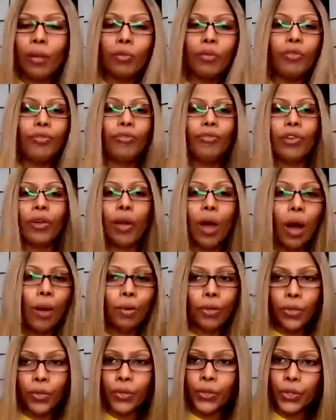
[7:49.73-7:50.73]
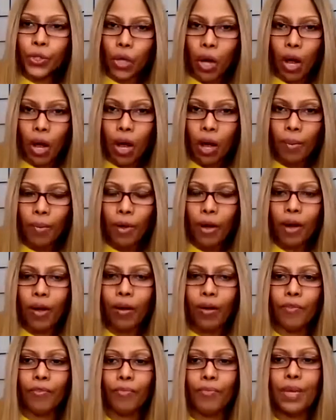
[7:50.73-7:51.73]
phenomenal job
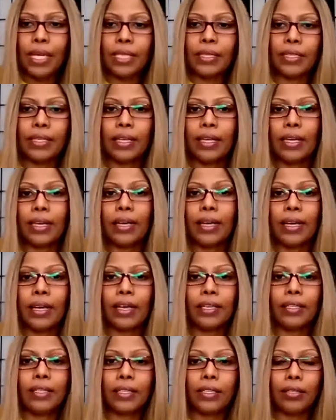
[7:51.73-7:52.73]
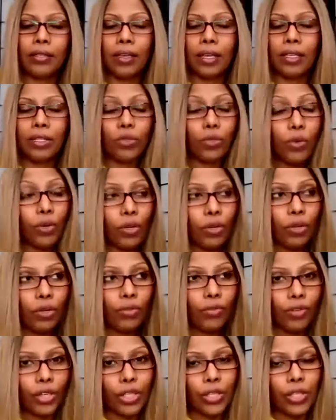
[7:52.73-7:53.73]
of mixing historical
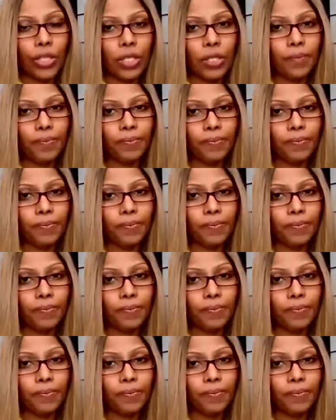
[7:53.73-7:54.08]
fiction